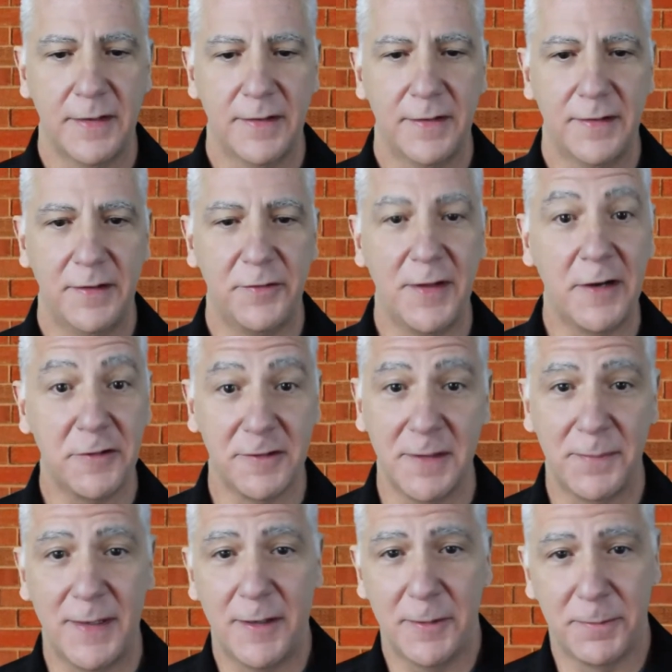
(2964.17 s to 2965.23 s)
is actually a
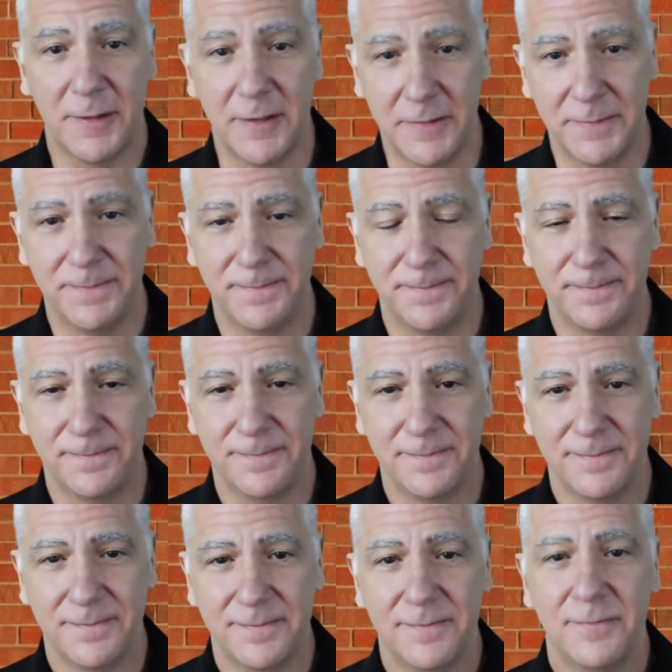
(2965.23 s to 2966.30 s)
power problem.
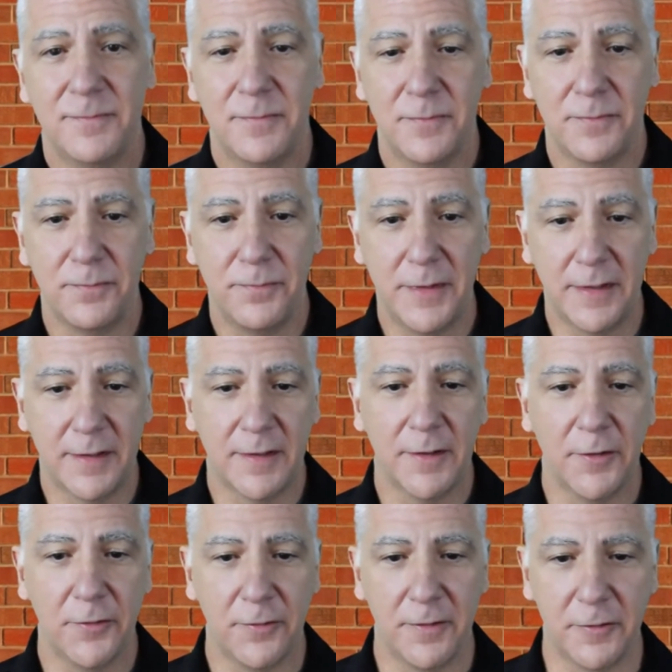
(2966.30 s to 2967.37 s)

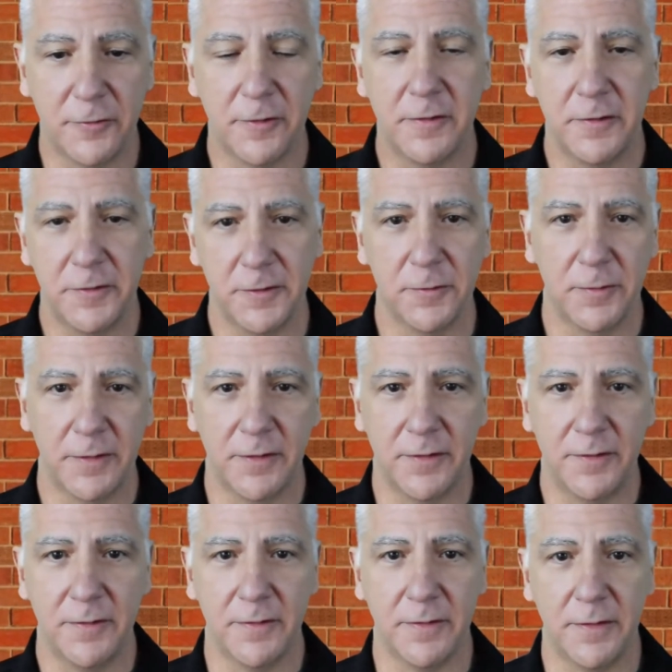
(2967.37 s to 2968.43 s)
Because the traditional way to
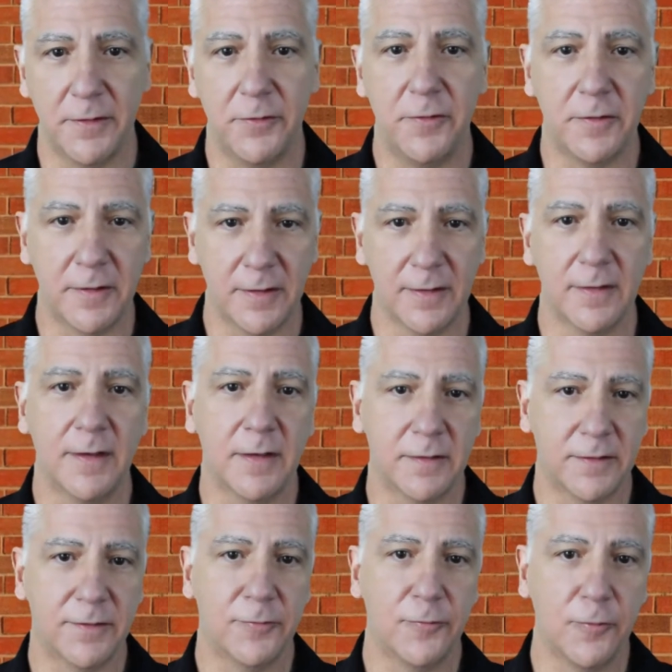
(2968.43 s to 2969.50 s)
do it is you
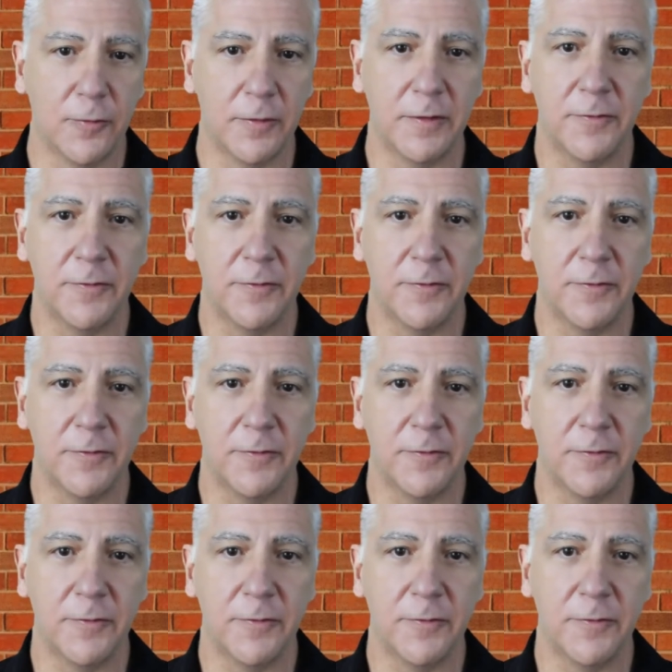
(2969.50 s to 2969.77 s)
collect 40,